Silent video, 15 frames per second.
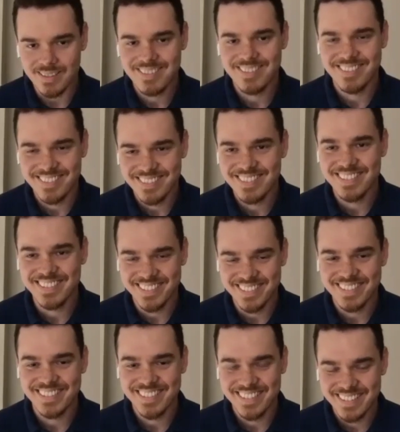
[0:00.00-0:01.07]
It's
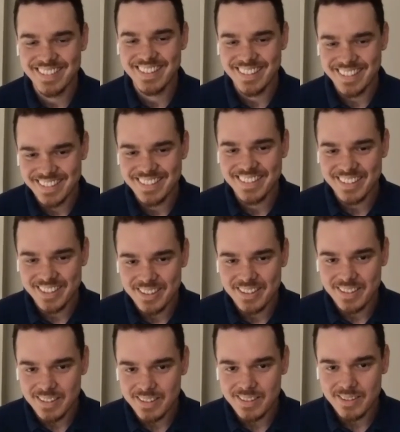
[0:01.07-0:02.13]
crazy. Like I
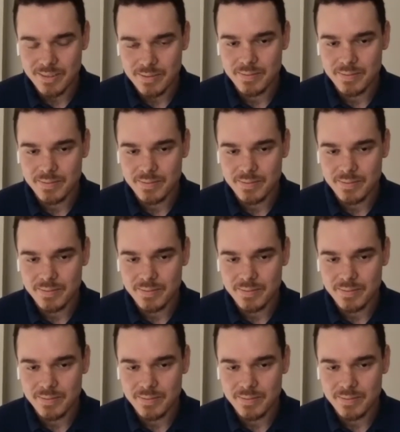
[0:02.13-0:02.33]
love a